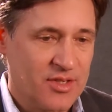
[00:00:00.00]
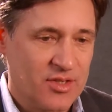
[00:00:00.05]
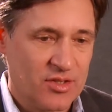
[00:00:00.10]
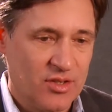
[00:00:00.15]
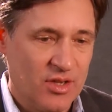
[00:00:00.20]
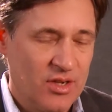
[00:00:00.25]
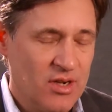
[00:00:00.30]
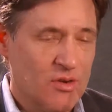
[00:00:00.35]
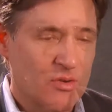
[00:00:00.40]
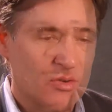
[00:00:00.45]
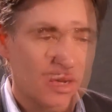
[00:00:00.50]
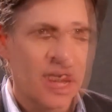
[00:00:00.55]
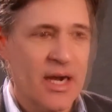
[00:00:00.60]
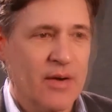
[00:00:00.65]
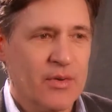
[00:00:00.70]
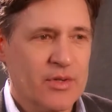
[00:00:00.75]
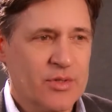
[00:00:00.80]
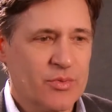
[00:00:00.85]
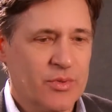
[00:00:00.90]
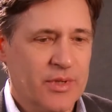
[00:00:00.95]
low. I
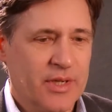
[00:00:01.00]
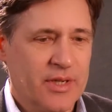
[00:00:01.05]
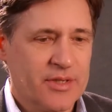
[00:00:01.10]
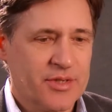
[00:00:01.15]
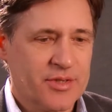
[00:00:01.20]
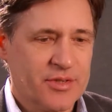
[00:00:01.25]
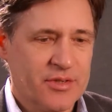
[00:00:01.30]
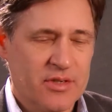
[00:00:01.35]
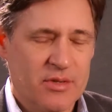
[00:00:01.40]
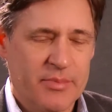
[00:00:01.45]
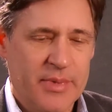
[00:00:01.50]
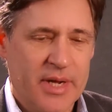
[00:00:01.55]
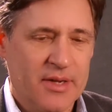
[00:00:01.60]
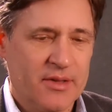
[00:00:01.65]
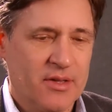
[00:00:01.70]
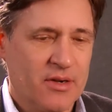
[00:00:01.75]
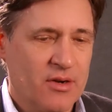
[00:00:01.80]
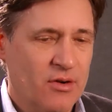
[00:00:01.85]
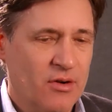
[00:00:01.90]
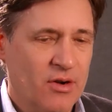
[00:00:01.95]
was really concerned about
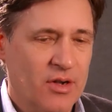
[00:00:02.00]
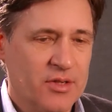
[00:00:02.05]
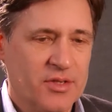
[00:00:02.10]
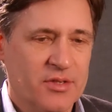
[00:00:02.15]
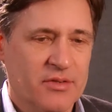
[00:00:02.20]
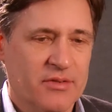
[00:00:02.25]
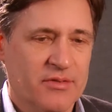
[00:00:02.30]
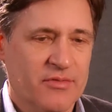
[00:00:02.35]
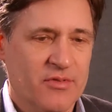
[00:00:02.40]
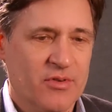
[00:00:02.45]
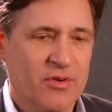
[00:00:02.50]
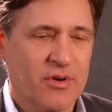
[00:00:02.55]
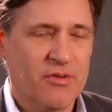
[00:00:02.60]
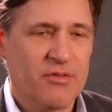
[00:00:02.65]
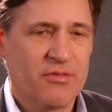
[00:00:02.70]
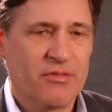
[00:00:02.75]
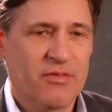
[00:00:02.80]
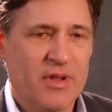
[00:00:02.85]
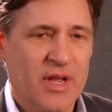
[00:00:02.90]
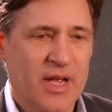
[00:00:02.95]
the costs of
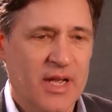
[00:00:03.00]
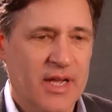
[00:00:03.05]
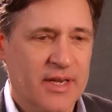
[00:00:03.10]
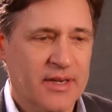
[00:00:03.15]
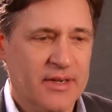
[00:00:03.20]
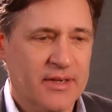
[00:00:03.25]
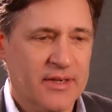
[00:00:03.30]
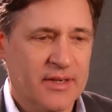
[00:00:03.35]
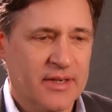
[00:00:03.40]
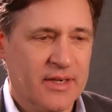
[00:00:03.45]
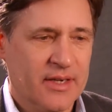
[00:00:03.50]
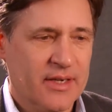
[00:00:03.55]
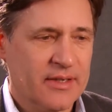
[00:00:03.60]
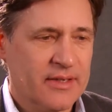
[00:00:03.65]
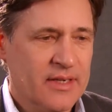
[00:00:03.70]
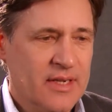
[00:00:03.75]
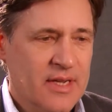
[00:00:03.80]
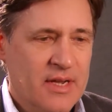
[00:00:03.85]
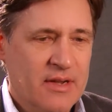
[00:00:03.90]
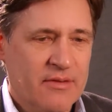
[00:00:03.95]
growth, and
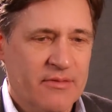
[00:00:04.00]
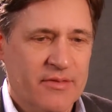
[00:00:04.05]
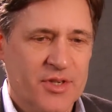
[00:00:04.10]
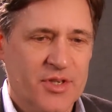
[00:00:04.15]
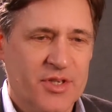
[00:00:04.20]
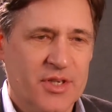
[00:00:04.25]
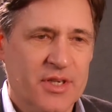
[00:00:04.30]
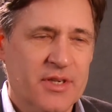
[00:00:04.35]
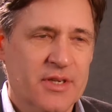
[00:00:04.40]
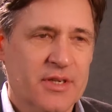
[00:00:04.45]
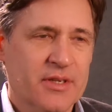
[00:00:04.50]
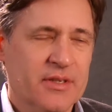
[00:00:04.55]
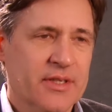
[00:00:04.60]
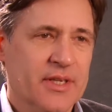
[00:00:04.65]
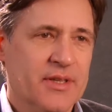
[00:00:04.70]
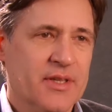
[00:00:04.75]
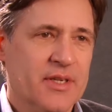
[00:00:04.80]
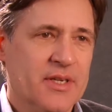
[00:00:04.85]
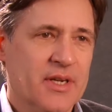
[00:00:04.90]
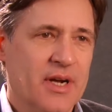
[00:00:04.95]
Virginia
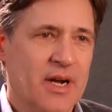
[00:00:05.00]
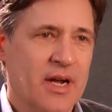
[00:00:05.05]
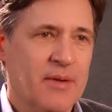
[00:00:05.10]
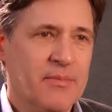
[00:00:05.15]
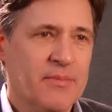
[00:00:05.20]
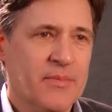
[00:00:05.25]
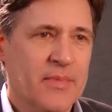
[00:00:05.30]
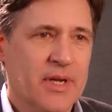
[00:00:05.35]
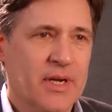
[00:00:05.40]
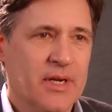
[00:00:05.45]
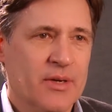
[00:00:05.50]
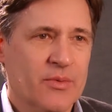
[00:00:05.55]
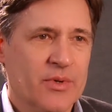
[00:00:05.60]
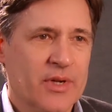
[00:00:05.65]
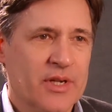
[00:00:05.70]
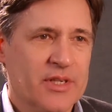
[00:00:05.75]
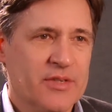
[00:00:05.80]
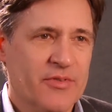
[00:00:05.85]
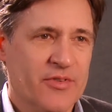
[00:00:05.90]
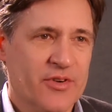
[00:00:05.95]
at the time, when
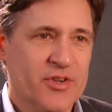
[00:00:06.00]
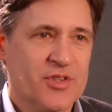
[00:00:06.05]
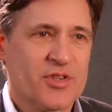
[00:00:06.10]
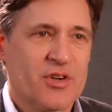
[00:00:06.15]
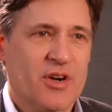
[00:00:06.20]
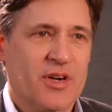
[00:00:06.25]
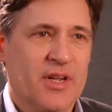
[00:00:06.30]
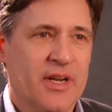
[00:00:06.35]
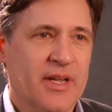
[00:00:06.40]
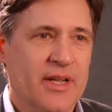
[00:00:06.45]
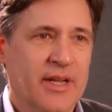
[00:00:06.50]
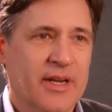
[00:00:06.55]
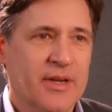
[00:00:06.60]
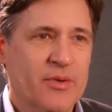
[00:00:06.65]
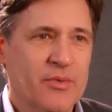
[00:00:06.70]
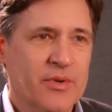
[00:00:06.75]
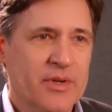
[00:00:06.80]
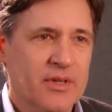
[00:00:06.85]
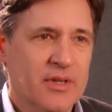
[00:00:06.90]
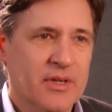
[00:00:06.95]
I first started getting
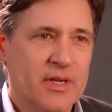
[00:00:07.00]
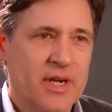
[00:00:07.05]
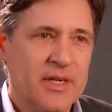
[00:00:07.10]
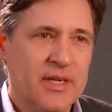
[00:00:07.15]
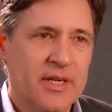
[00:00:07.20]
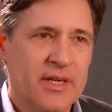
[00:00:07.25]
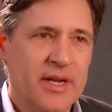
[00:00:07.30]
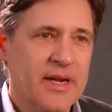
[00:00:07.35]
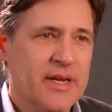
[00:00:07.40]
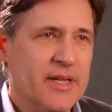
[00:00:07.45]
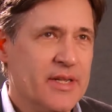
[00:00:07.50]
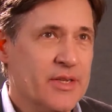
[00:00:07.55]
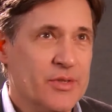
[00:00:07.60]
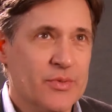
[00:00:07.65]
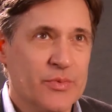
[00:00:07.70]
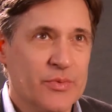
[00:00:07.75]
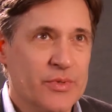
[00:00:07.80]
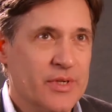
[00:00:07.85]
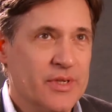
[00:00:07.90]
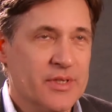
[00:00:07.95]
into it in the
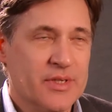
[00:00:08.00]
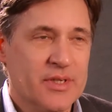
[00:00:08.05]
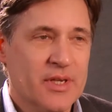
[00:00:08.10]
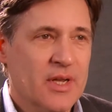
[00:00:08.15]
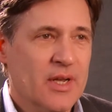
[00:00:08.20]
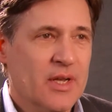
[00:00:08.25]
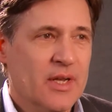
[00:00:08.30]
1980s, was